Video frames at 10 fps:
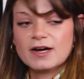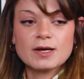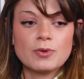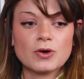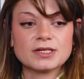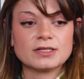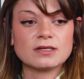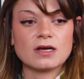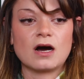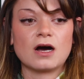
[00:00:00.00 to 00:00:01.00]
very
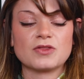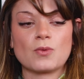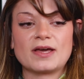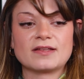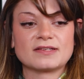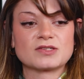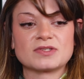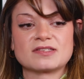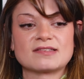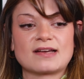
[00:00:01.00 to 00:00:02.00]
important the way that this
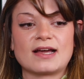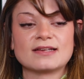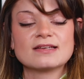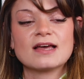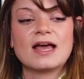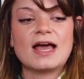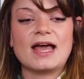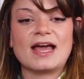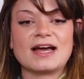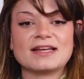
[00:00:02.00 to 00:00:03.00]
was designed,
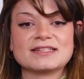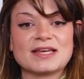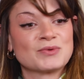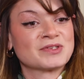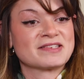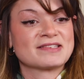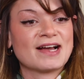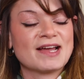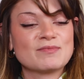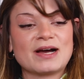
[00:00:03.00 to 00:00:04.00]
and it was
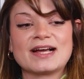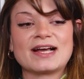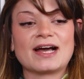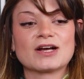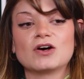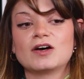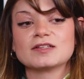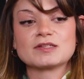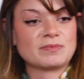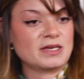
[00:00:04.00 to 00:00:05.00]
designed by a guy
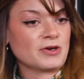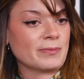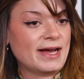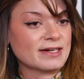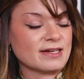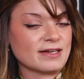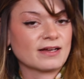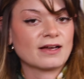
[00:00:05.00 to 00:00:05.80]
called Peter Magnick.